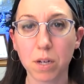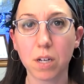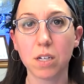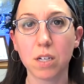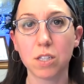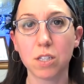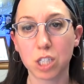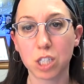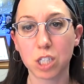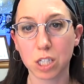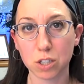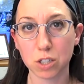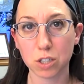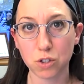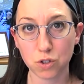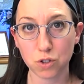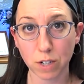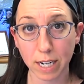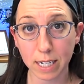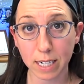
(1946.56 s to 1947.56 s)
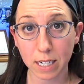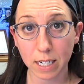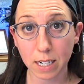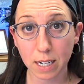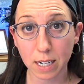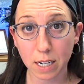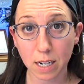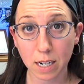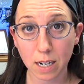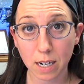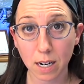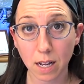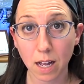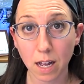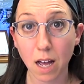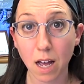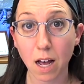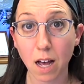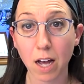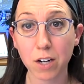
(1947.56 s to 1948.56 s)
children
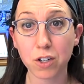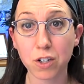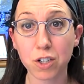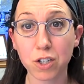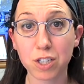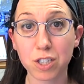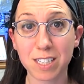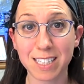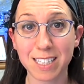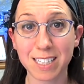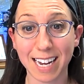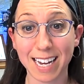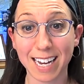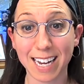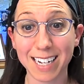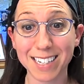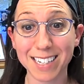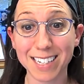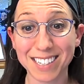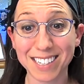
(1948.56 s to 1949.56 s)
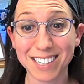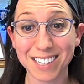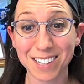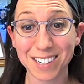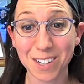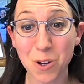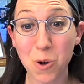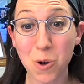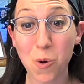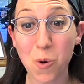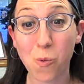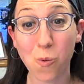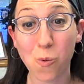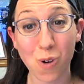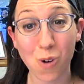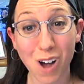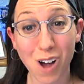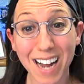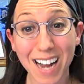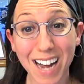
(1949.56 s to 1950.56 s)
understand
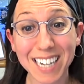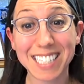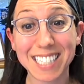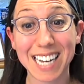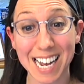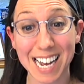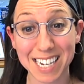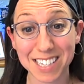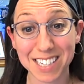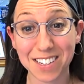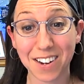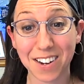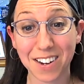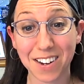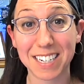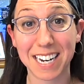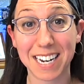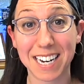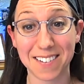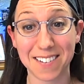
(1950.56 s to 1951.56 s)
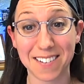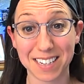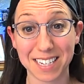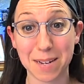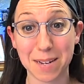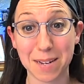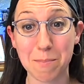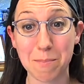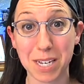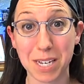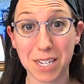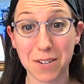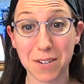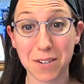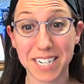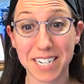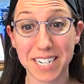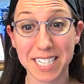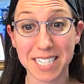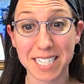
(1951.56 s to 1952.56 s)
why texts are inherently
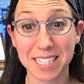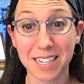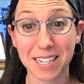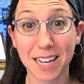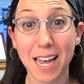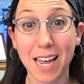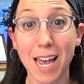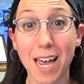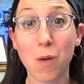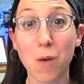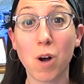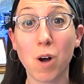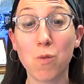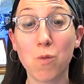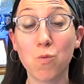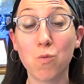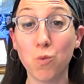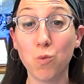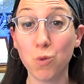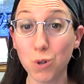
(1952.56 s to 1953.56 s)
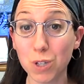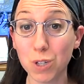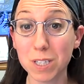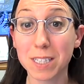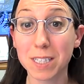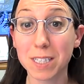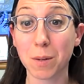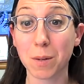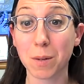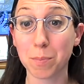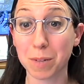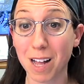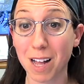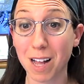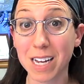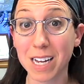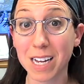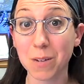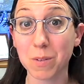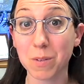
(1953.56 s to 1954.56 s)
ambiguous and what rules they're
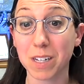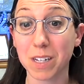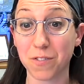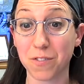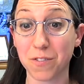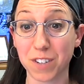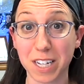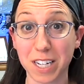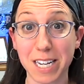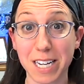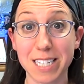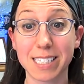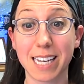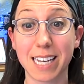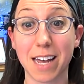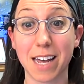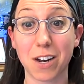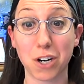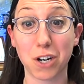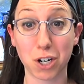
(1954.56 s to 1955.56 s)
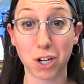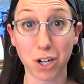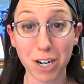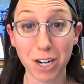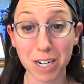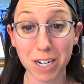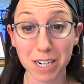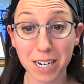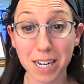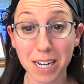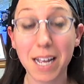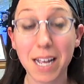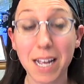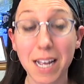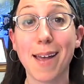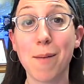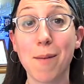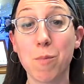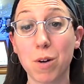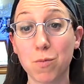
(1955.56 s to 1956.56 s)
applying when their feelings get hurt
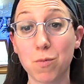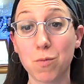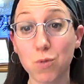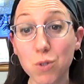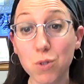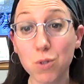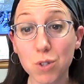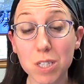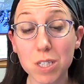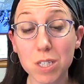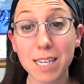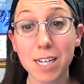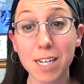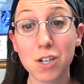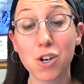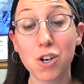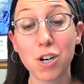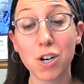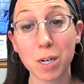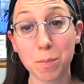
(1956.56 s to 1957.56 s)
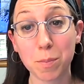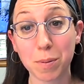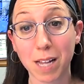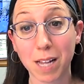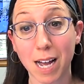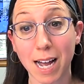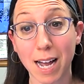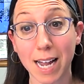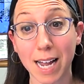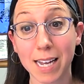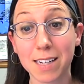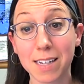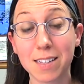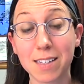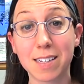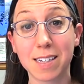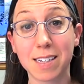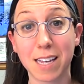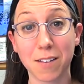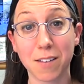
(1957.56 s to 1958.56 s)
and what rules they could apply
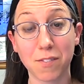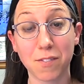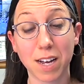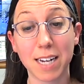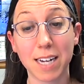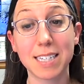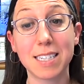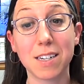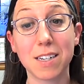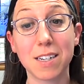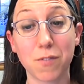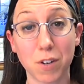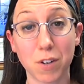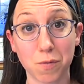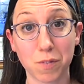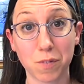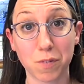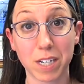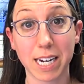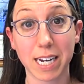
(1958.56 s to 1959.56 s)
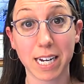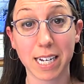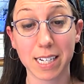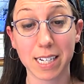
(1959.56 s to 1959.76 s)
to give a different reading